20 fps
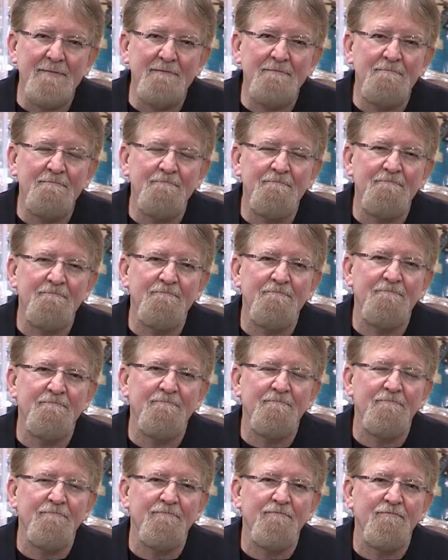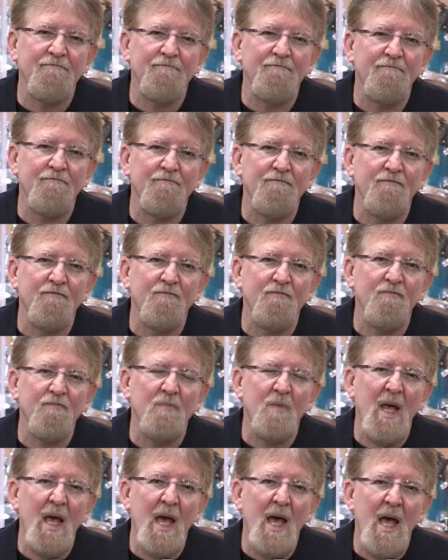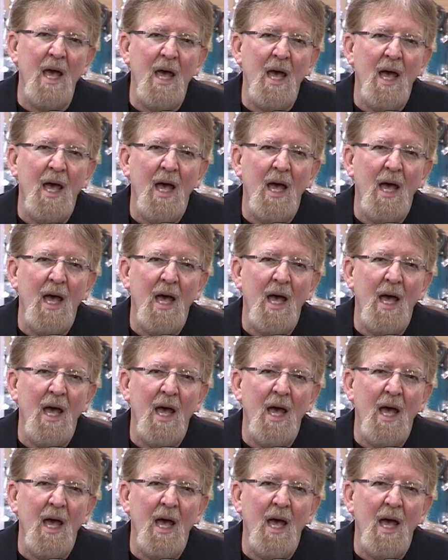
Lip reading: Nobody speaks.